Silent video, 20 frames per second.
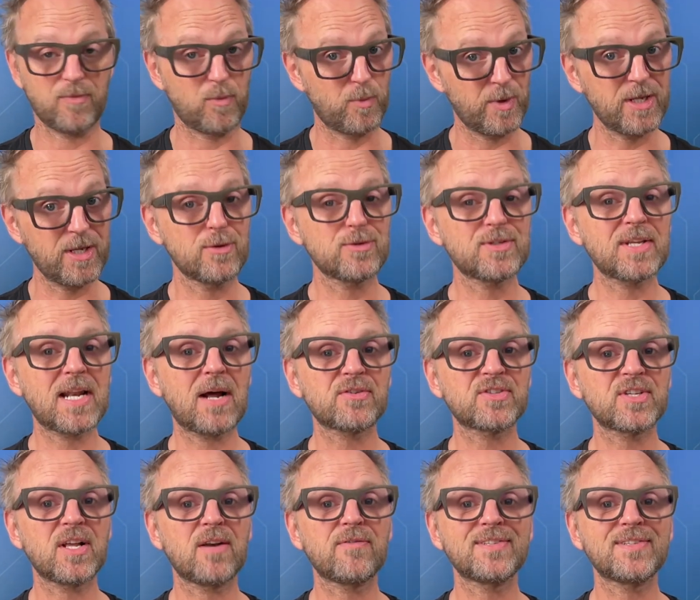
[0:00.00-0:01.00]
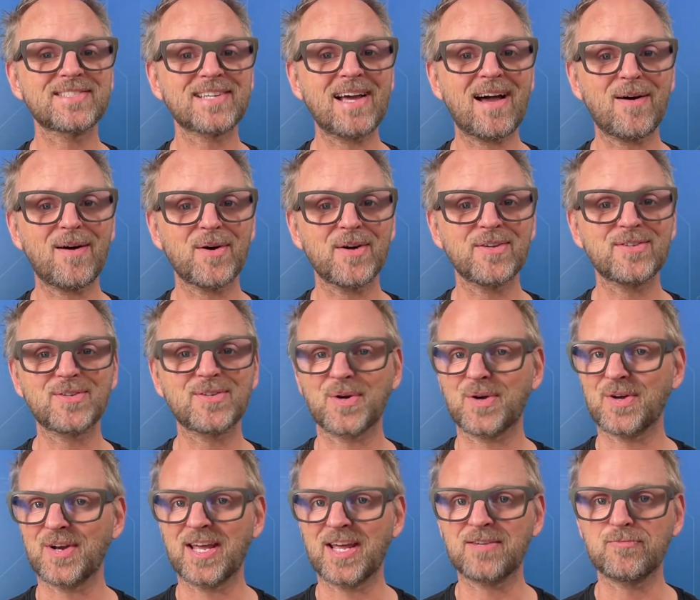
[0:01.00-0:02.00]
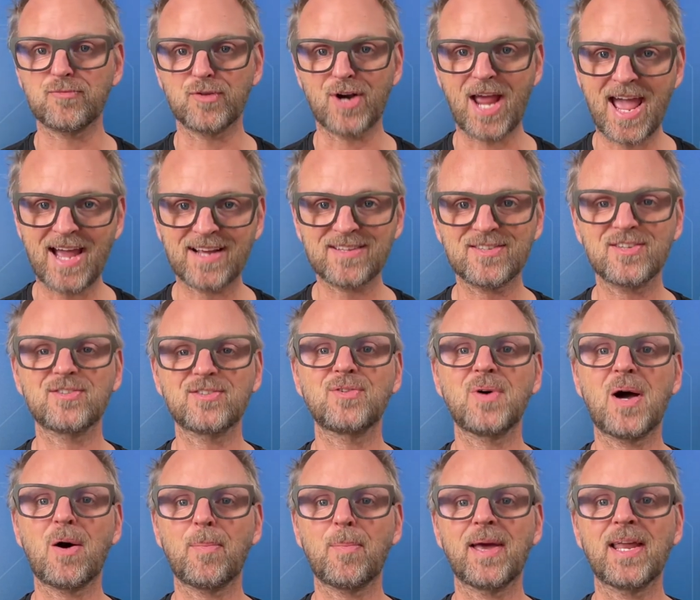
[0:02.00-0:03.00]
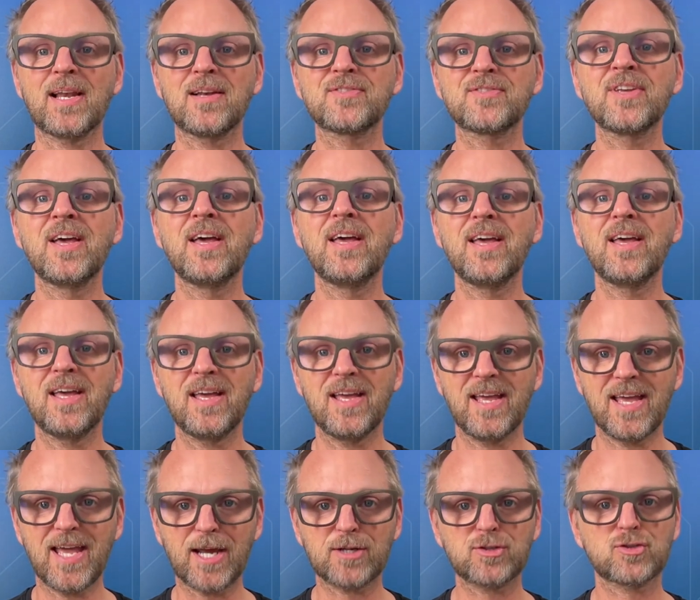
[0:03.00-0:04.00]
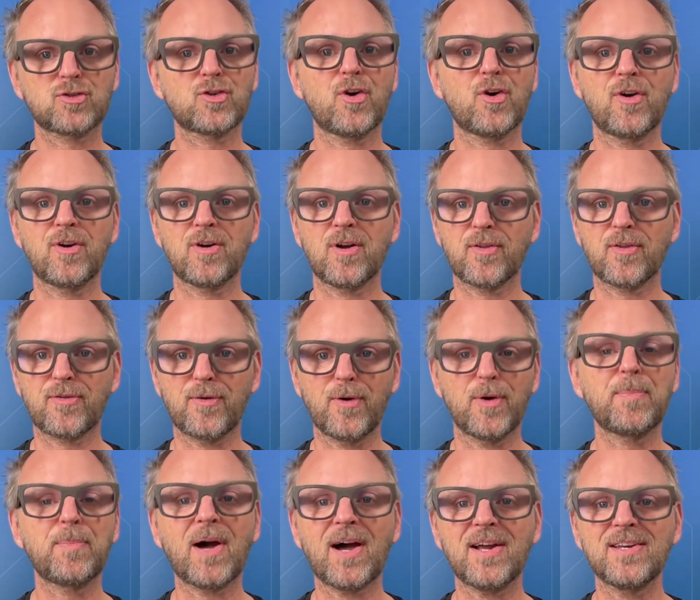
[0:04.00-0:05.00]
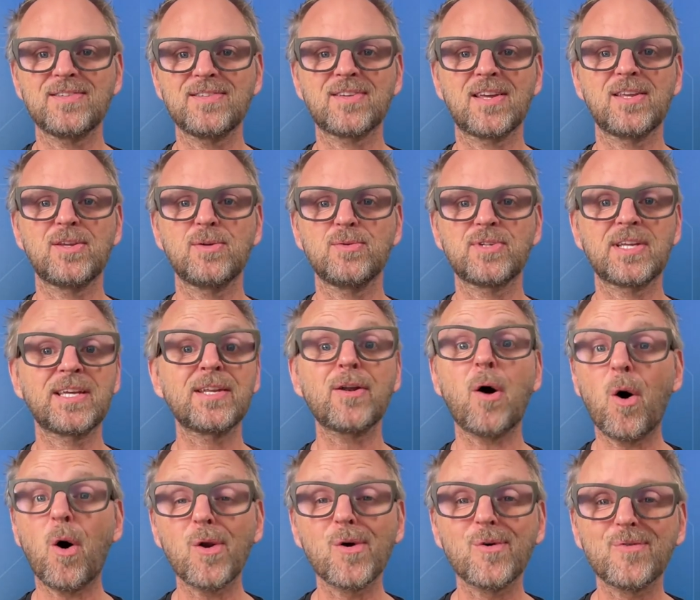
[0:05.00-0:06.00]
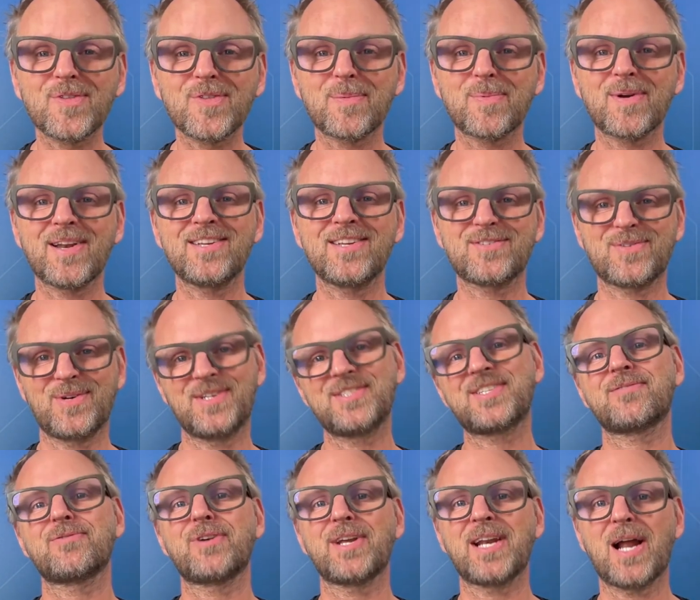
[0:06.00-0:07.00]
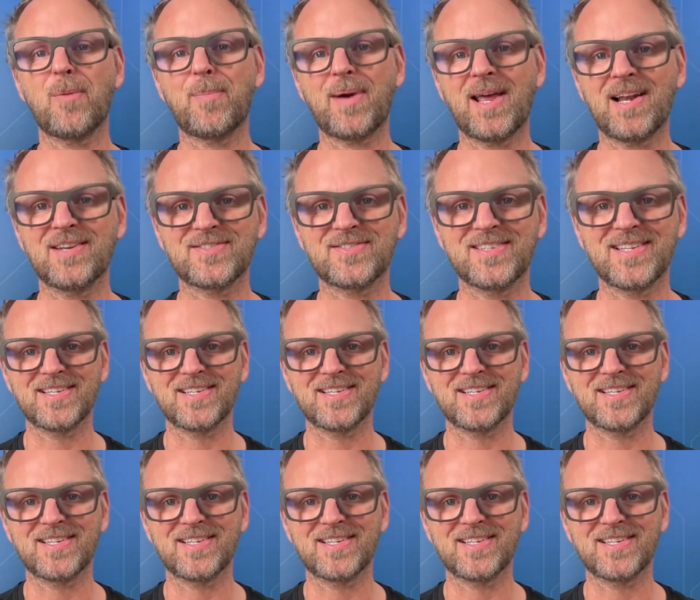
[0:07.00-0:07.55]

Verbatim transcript: We use it ourselves in SKAARHOJ to connect Reactor to our panels. External third parties are using it all over the place to integrate our panels